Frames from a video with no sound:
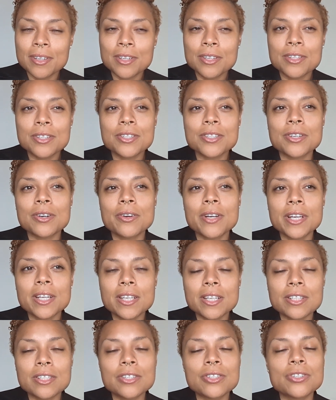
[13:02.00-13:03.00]
So it
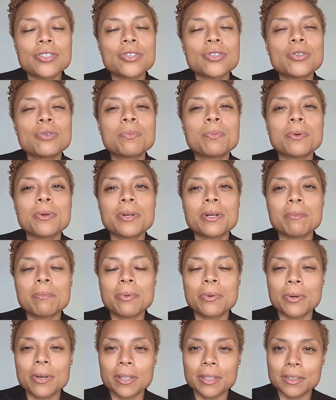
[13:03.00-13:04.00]
is super
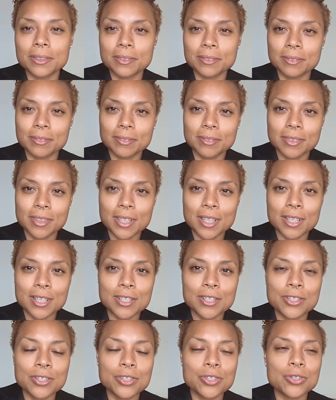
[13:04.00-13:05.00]
important. It
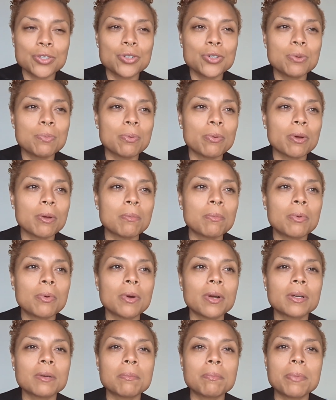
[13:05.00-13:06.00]
is super
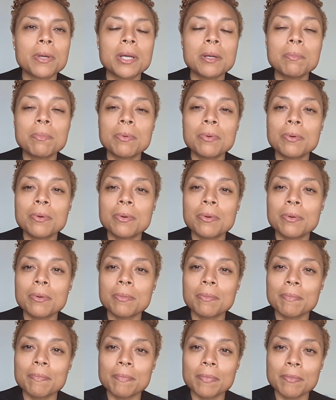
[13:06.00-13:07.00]
important. People
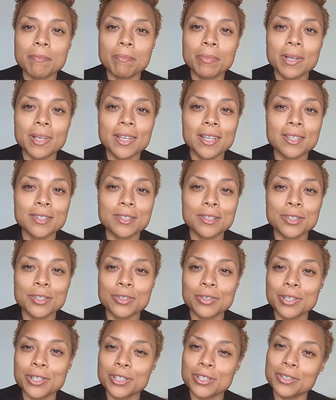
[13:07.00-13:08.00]
begin to
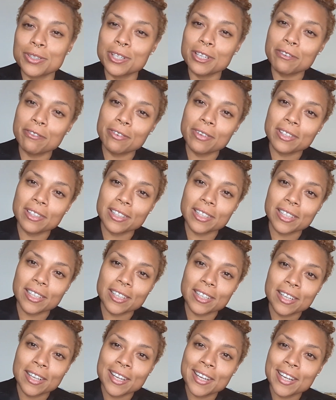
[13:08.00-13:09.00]
treat you
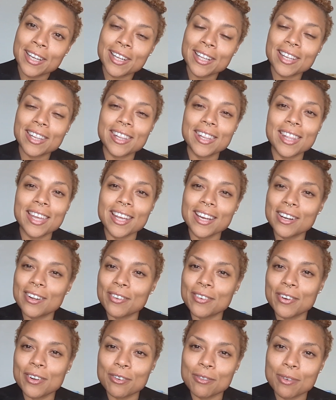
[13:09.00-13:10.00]
differently. They
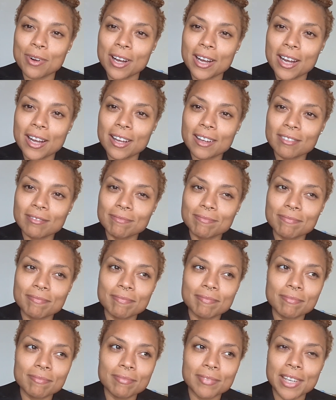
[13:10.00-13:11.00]
don't know why.
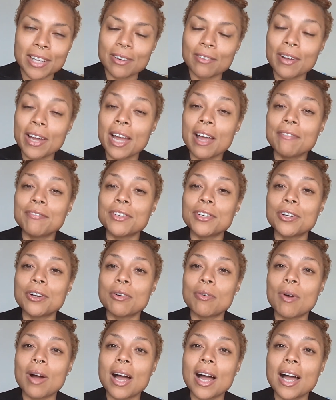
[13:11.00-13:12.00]
They don't have to know
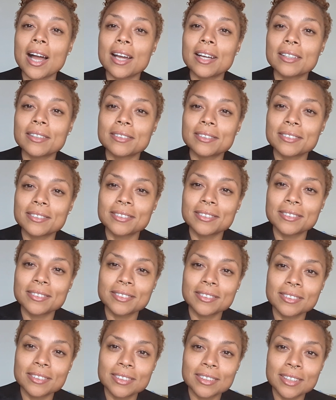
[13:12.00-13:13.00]
why.
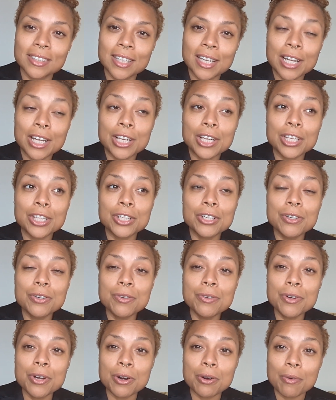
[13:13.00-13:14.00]
You
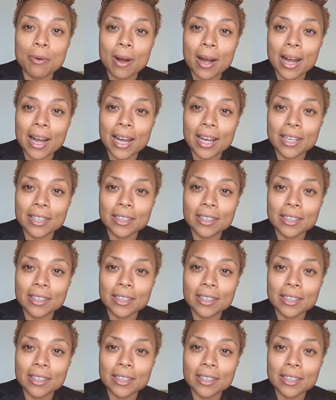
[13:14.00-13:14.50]
know why.